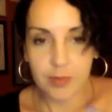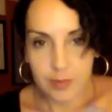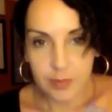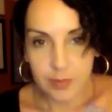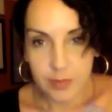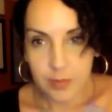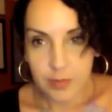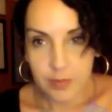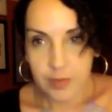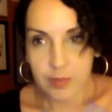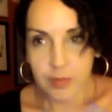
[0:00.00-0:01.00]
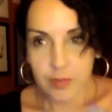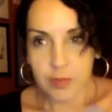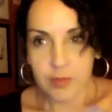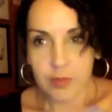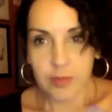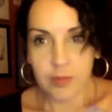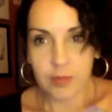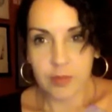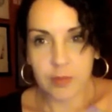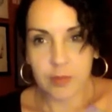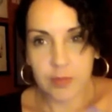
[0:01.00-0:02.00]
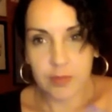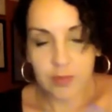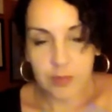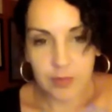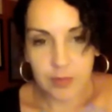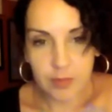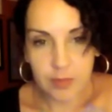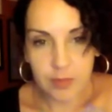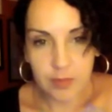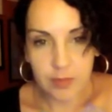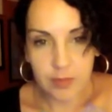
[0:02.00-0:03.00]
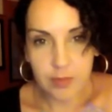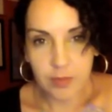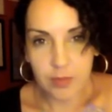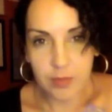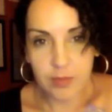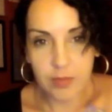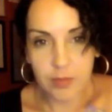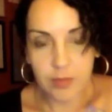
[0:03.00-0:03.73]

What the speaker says: The person shown says nothing.